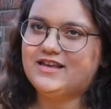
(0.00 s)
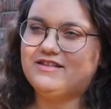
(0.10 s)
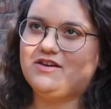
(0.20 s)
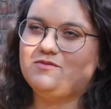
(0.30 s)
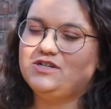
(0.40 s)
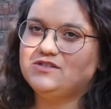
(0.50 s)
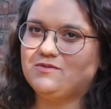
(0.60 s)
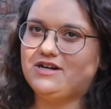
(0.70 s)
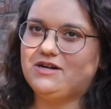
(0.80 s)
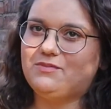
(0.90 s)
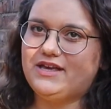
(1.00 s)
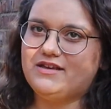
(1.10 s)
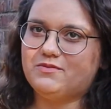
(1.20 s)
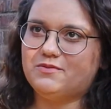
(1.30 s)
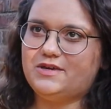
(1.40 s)
and so we just wanted a
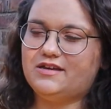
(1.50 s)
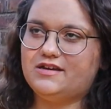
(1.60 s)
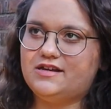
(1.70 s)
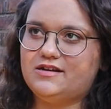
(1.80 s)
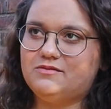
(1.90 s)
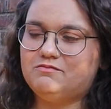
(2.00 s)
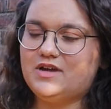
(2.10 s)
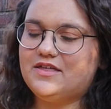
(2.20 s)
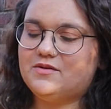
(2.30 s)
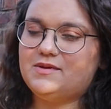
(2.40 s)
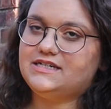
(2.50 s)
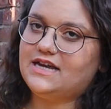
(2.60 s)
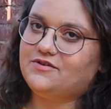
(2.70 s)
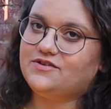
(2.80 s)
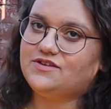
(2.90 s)
place where we could either be
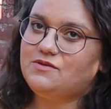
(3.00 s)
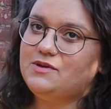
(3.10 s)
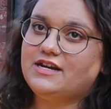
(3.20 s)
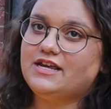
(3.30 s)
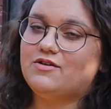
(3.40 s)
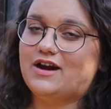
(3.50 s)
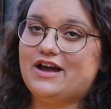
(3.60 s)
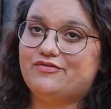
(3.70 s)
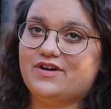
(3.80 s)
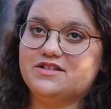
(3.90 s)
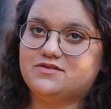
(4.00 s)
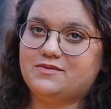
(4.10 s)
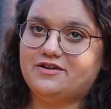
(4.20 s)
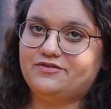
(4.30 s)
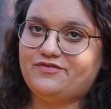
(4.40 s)
together as a community or have friends
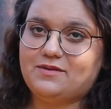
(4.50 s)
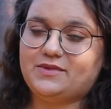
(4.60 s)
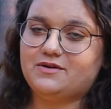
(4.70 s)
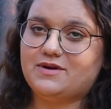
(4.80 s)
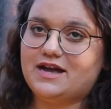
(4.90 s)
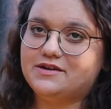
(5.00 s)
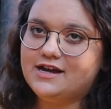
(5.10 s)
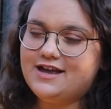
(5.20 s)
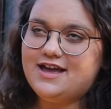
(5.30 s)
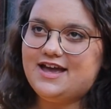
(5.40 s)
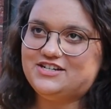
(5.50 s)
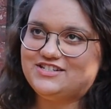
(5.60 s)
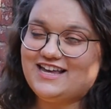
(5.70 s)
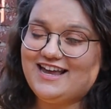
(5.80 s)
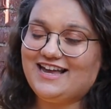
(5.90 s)
around, family around, and
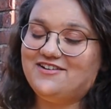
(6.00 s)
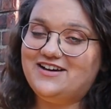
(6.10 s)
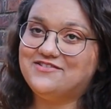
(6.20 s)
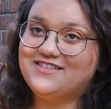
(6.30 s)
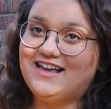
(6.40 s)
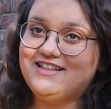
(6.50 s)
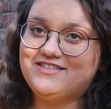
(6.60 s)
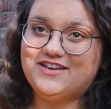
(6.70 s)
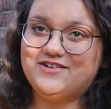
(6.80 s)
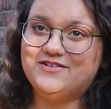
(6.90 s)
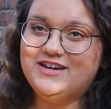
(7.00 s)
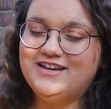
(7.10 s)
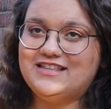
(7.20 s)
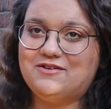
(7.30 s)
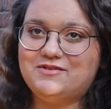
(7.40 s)
just hang out outside. So
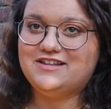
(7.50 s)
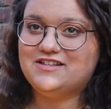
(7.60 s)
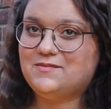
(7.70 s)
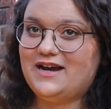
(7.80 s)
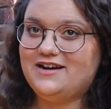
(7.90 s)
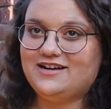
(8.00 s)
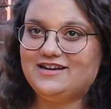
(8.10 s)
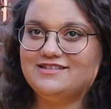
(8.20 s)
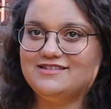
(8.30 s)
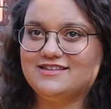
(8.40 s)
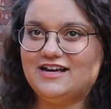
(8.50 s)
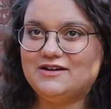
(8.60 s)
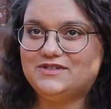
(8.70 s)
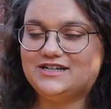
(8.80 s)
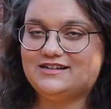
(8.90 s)
that inspired us
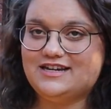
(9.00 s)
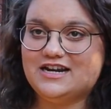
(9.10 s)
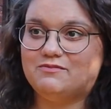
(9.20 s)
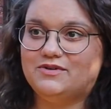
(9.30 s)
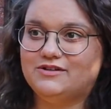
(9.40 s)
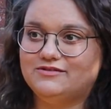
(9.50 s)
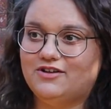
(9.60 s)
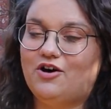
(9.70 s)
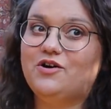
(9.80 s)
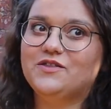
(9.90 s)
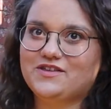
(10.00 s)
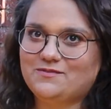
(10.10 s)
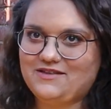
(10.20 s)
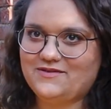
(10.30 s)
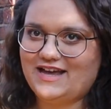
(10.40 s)
to clean up all the
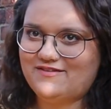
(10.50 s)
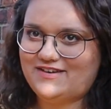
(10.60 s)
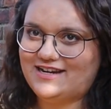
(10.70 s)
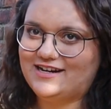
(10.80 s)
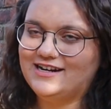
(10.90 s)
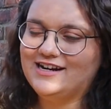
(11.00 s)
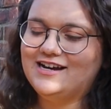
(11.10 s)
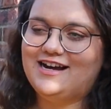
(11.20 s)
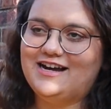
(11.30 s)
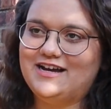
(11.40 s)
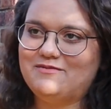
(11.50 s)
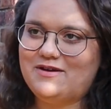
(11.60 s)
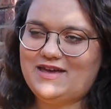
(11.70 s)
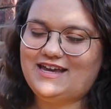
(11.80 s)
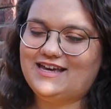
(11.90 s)
space we have here
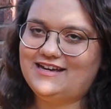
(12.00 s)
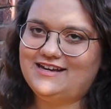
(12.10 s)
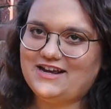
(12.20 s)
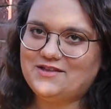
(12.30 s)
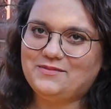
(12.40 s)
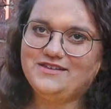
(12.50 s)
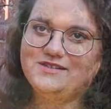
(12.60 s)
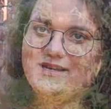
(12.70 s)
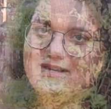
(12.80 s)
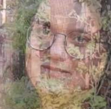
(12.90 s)
and make it a nice place to be.